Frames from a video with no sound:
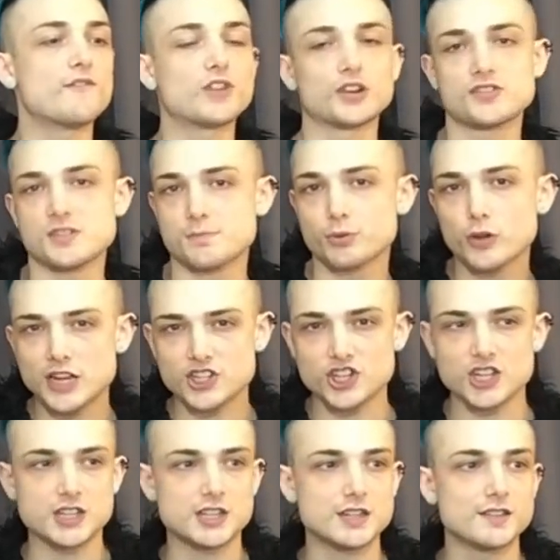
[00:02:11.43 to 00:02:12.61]
first
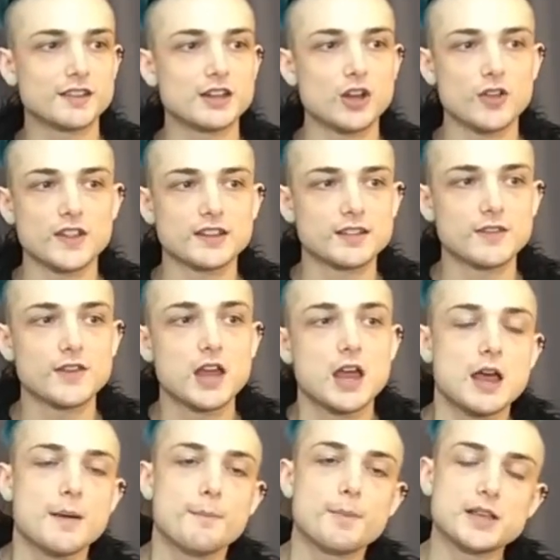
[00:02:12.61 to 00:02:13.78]
impressions, and all that stuff.
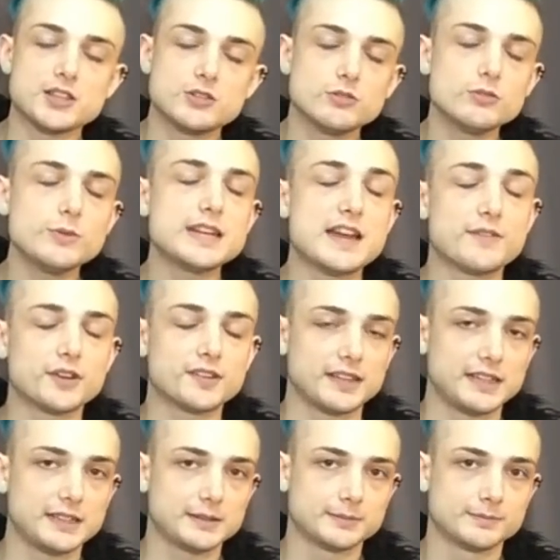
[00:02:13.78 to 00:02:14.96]
But you know what we never
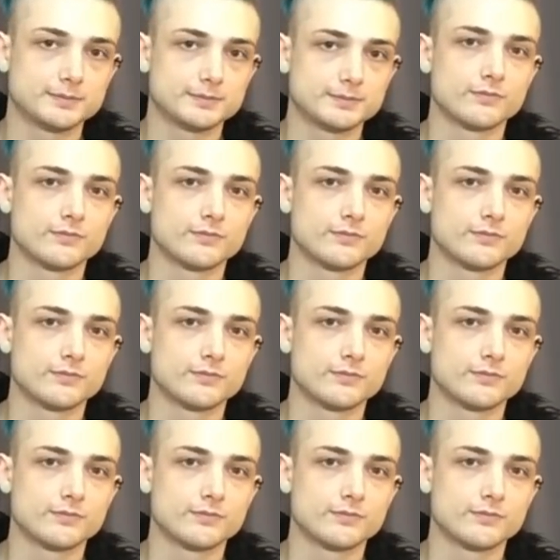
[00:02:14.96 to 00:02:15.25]
see?